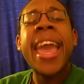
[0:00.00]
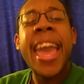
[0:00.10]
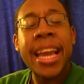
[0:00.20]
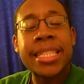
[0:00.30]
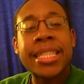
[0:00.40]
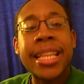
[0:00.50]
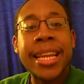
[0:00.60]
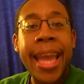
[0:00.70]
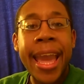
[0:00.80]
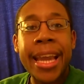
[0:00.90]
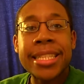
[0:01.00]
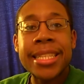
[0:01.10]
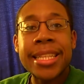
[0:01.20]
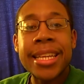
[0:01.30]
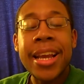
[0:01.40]
Excellent,
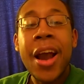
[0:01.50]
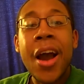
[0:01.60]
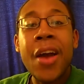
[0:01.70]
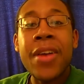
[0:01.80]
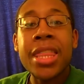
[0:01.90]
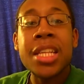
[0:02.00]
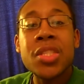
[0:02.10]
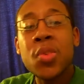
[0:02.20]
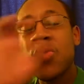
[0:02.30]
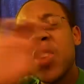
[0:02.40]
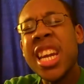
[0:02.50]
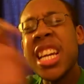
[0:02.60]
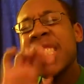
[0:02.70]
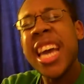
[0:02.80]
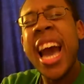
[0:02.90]
excellent. All right, that's the
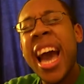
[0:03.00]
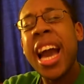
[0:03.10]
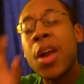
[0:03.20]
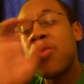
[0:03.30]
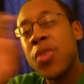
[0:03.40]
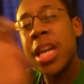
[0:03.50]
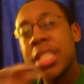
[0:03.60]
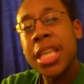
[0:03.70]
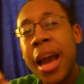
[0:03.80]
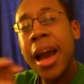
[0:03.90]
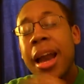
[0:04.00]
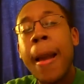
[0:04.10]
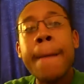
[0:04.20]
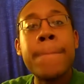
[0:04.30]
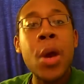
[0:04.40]
real talk
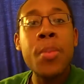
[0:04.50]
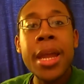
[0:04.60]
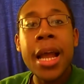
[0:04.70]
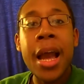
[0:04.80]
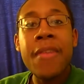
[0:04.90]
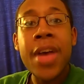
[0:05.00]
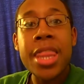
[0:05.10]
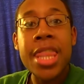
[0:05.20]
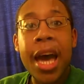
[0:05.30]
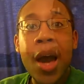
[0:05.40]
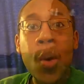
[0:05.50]
moment of the